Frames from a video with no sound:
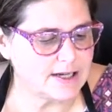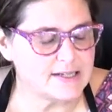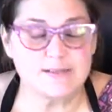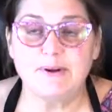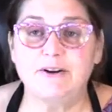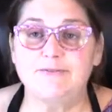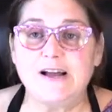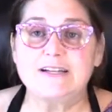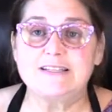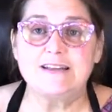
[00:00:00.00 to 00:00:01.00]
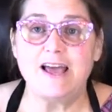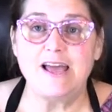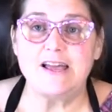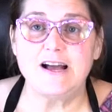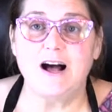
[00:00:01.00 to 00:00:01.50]
as a matter of fact,
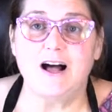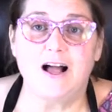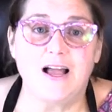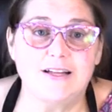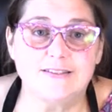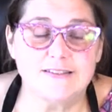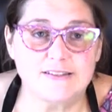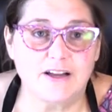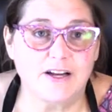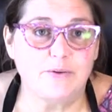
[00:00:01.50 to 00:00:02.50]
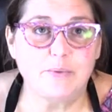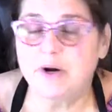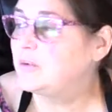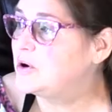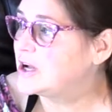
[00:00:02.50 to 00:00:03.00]
today I decided when
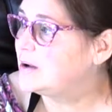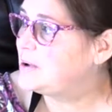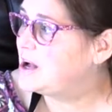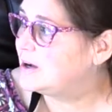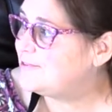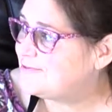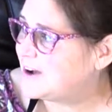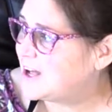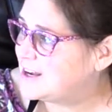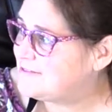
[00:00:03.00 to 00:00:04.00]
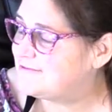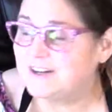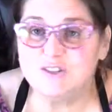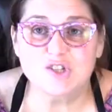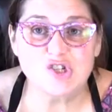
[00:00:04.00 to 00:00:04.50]
I woke up, I finally
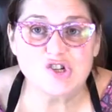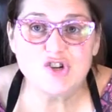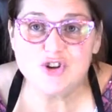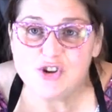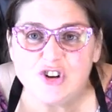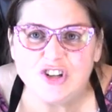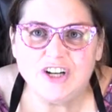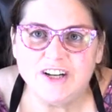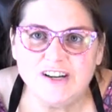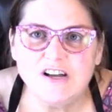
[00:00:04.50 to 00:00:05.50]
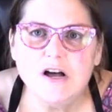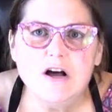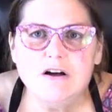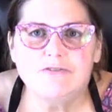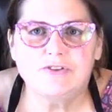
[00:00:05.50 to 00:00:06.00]
felt good
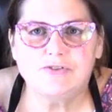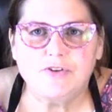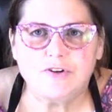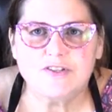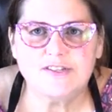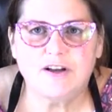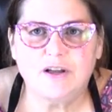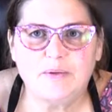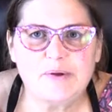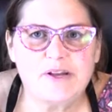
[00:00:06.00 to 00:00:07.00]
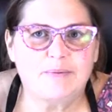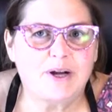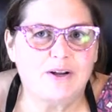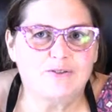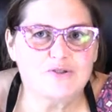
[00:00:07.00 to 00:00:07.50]
for the first time in
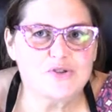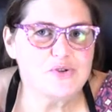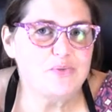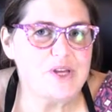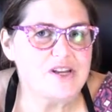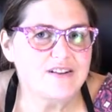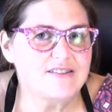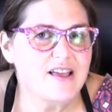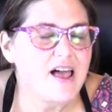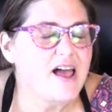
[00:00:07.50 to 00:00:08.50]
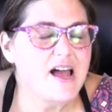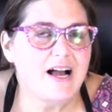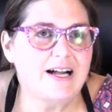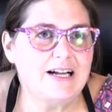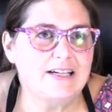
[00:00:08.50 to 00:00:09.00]
about two weeks.
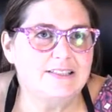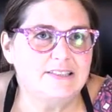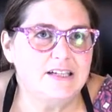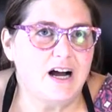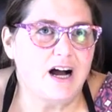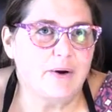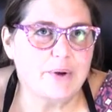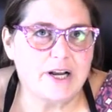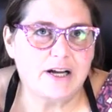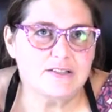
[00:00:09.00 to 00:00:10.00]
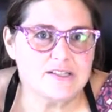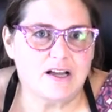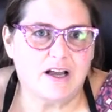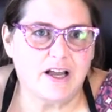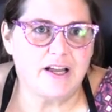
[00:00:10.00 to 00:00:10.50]
And I went
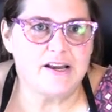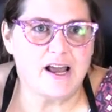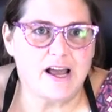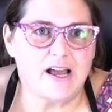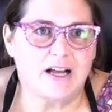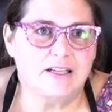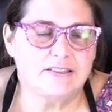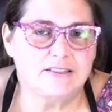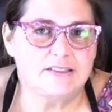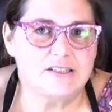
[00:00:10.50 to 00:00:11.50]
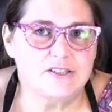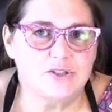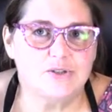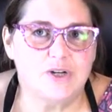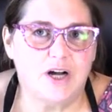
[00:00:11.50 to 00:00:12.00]
outside and
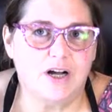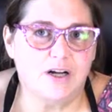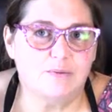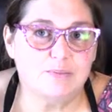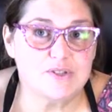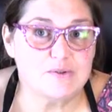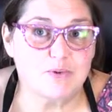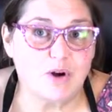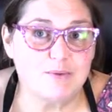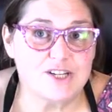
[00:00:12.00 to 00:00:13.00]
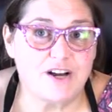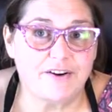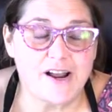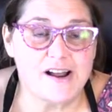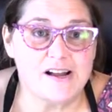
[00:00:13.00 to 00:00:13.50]
to uh, put some garbage
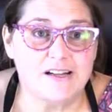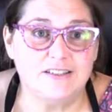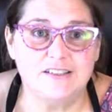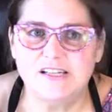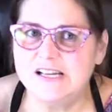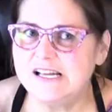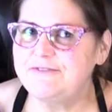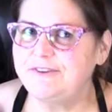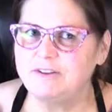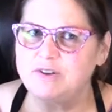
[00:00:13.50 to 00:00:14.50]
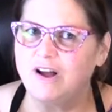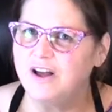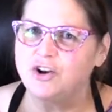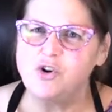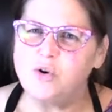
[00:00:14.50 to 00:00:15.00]
out, and it felt
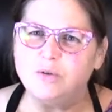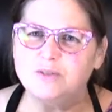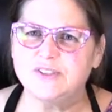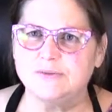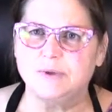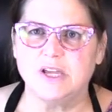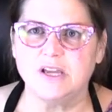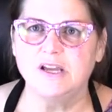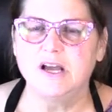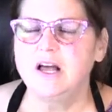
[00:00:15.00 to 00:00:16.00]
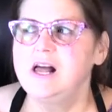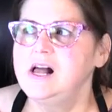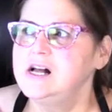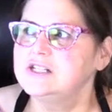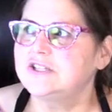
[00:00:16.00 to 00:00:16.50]
kind of cool to me.
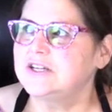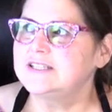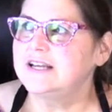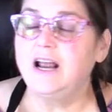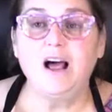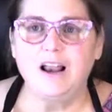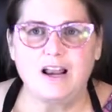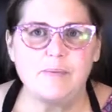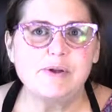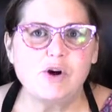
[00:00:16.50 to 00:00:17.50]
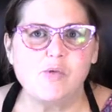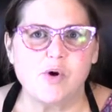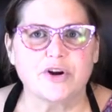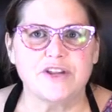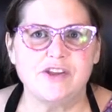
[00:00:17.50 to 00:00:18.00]
So I said, let me go
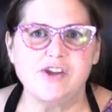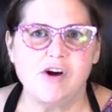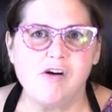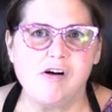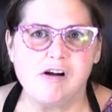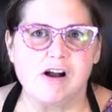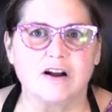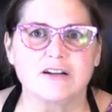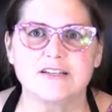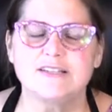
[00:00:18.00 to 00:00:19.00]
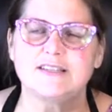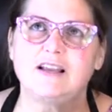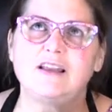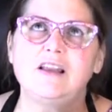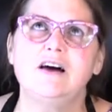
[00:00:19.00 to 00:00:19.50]
work in the yard because I
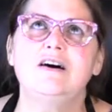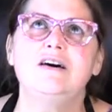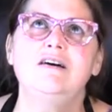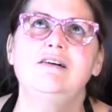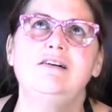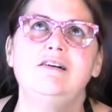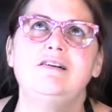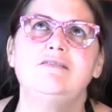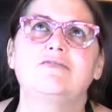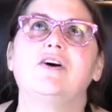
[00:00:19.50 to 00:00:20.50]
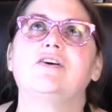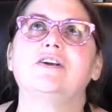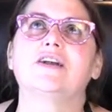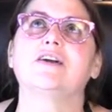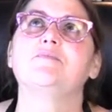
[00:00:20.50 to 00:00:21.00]
love
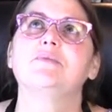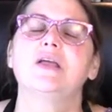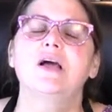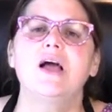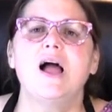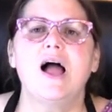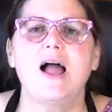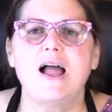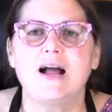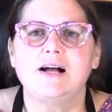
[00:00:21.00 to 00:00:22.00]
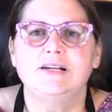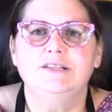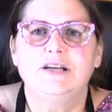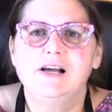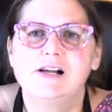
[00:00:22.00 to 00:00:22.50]
gardening. And